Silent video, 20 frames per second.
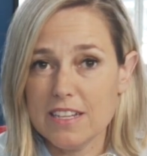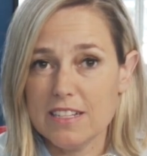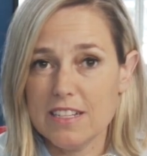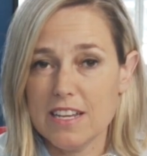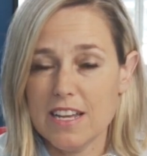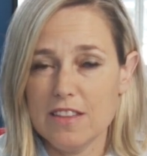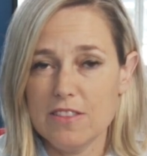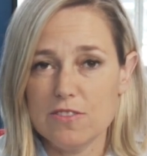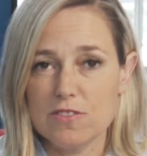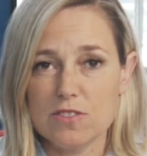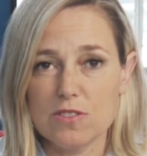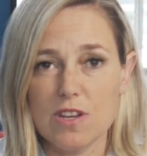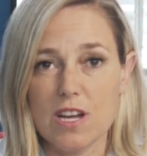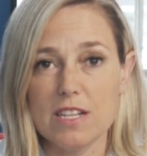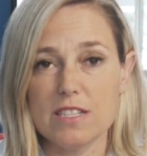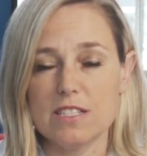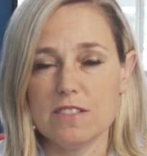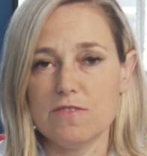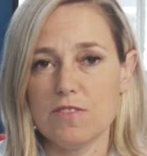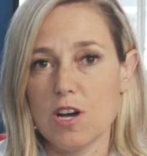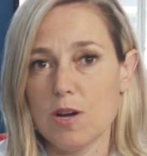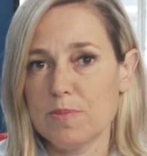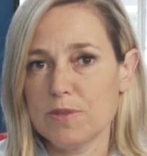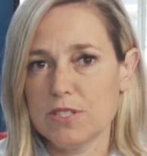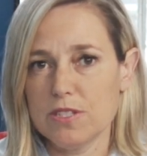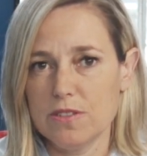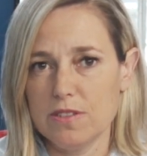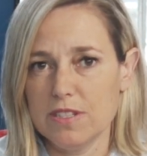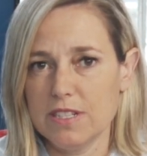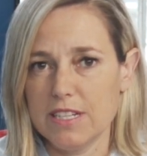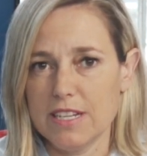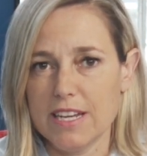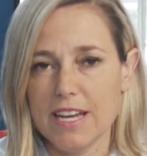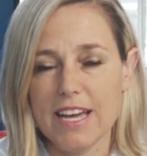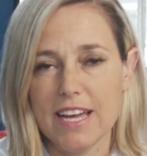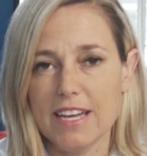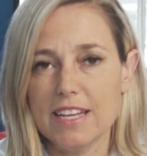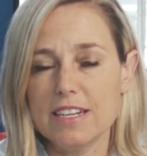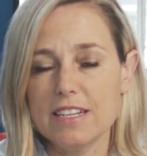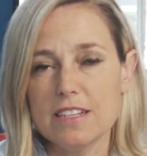and there's lots of opportunity ahead.